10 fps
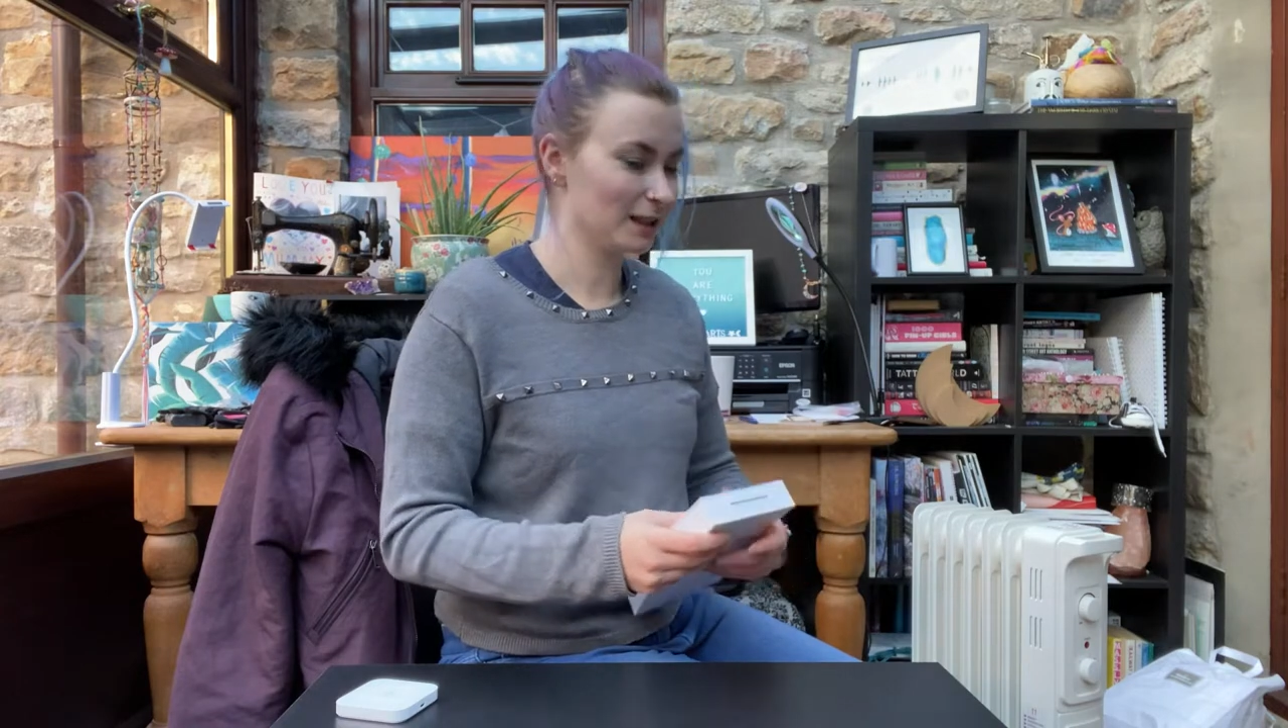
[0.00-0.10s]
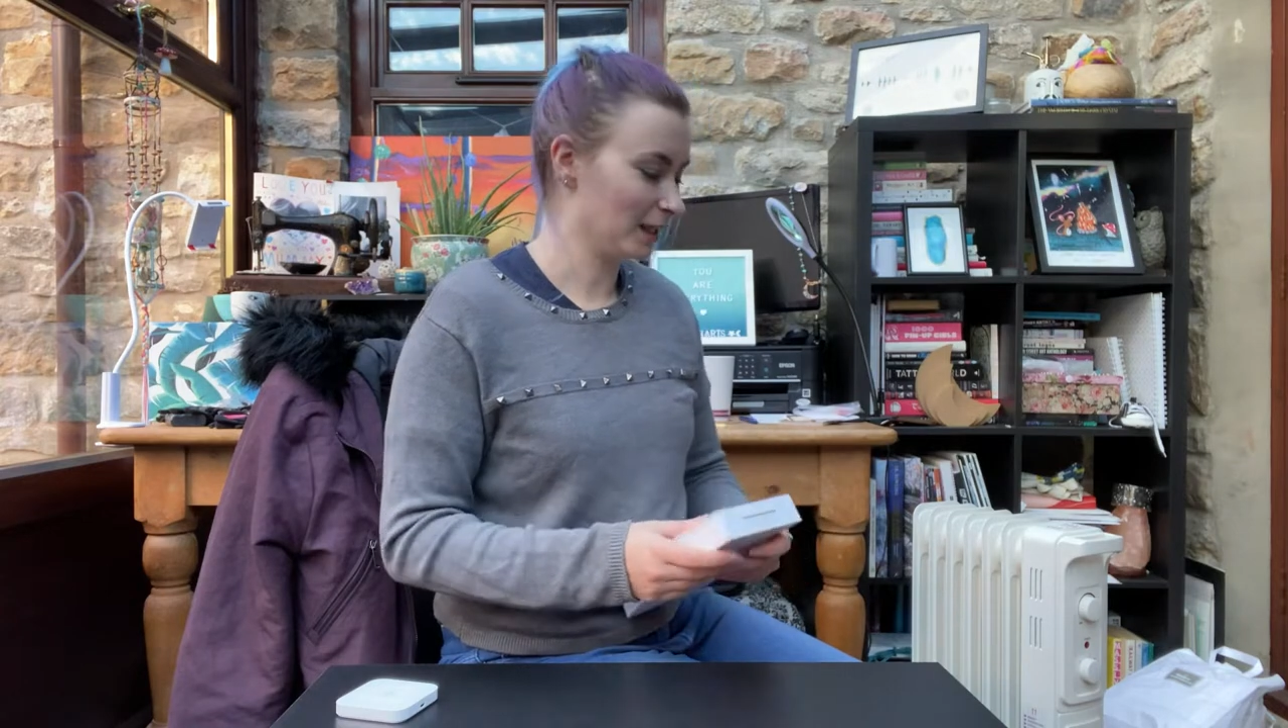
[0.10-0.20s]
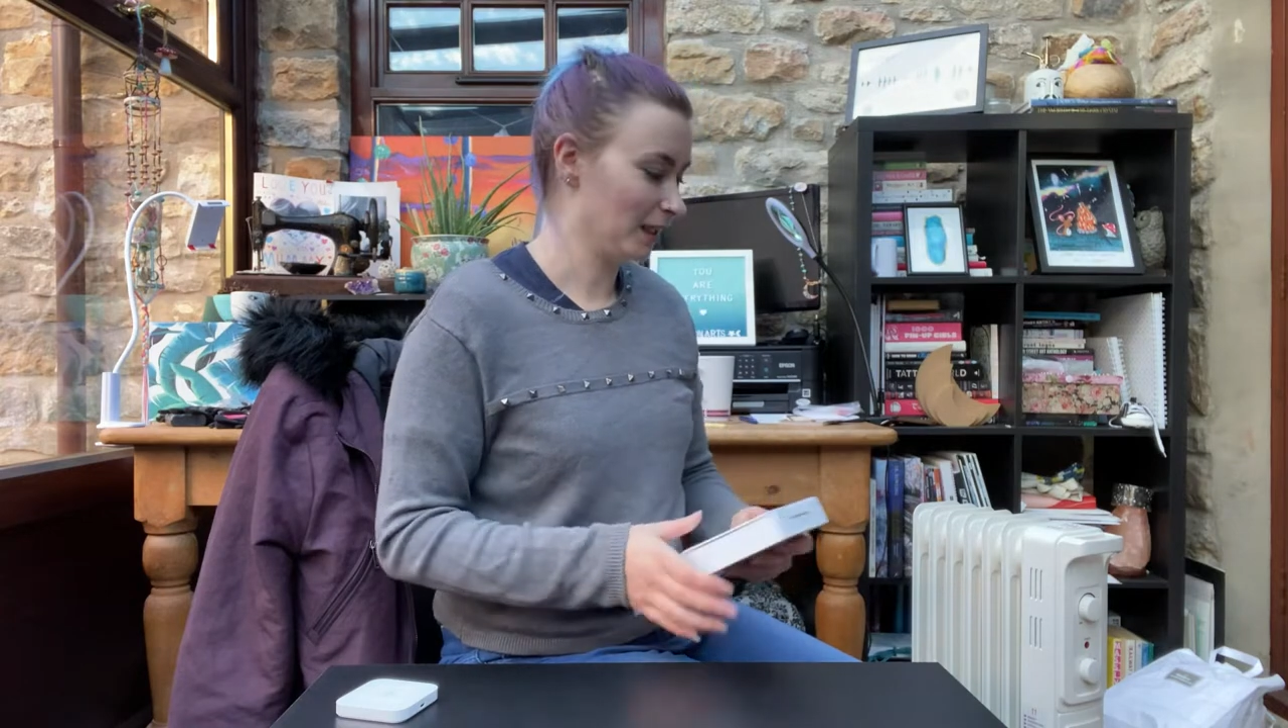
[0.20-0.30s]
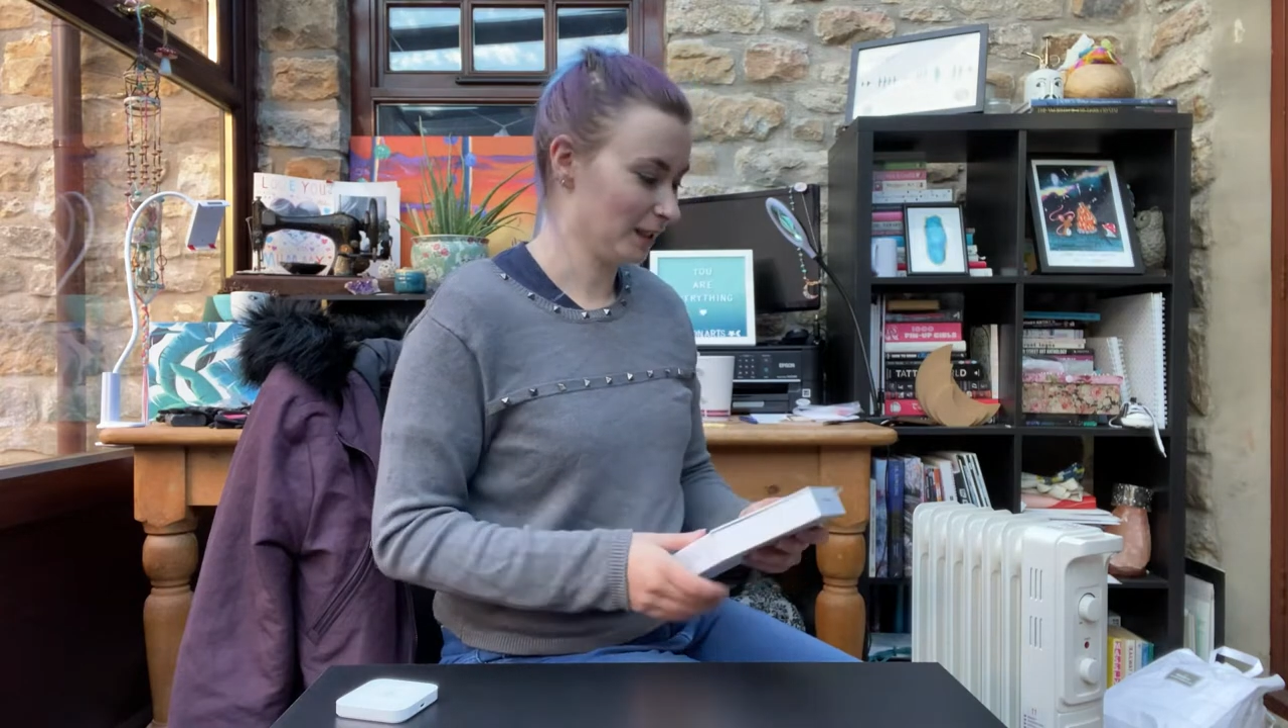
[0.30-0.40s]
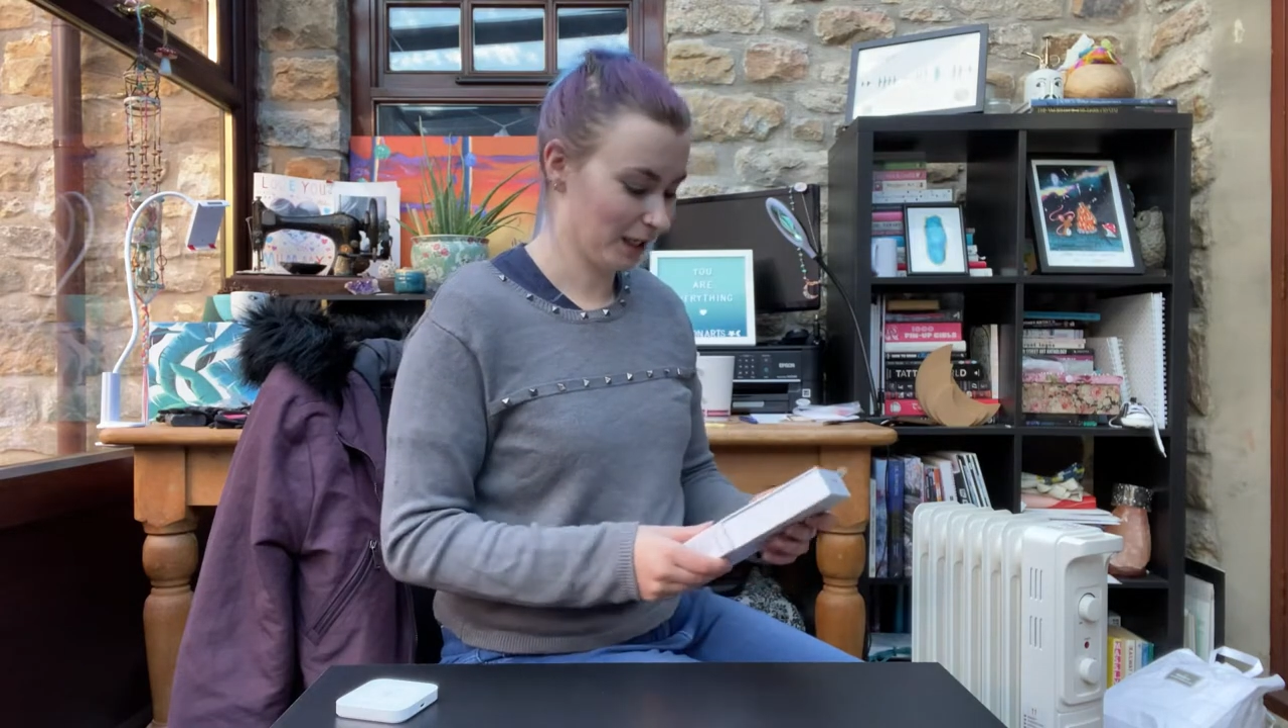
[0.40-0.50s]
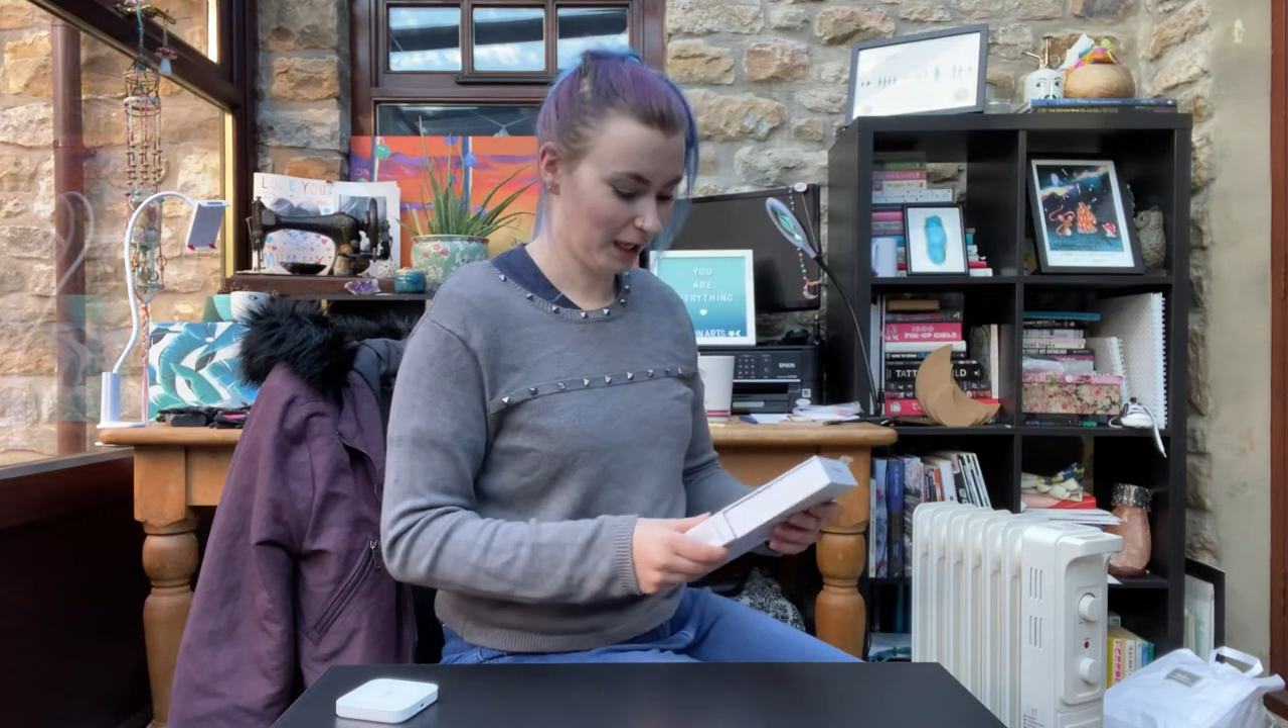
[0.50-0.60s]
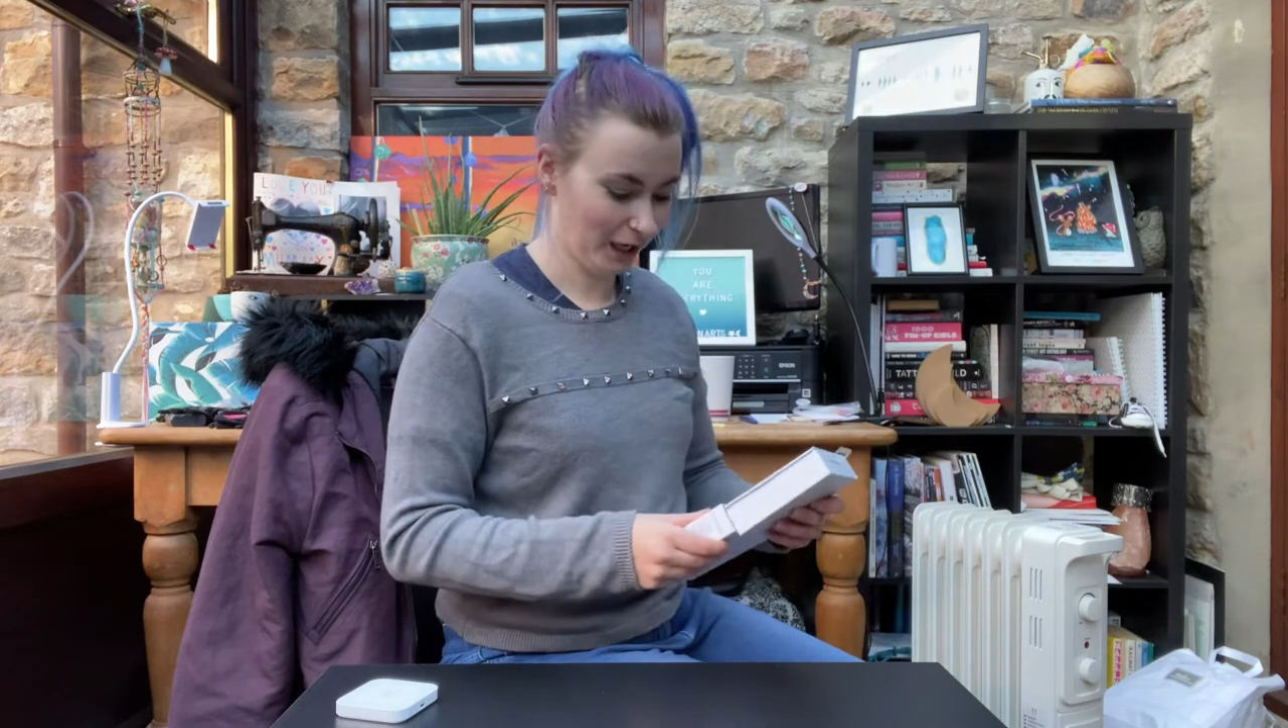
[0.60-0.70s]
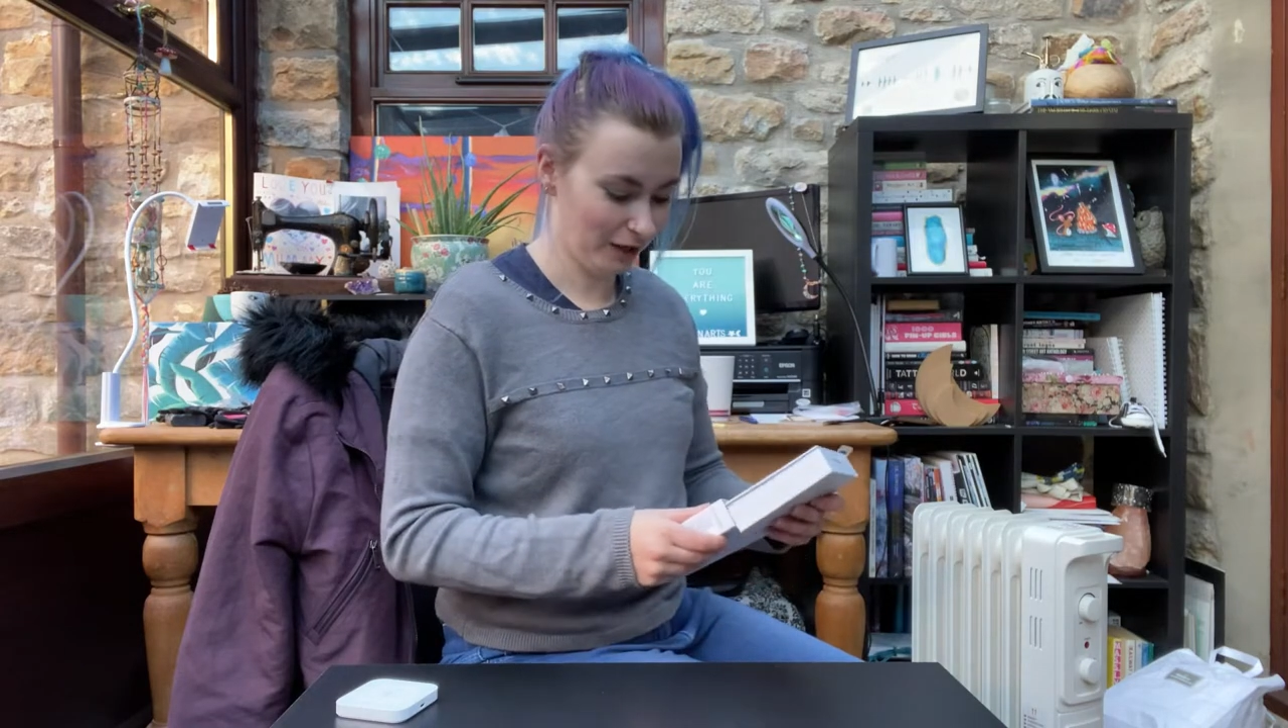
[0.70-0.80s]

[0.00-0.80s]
thing that I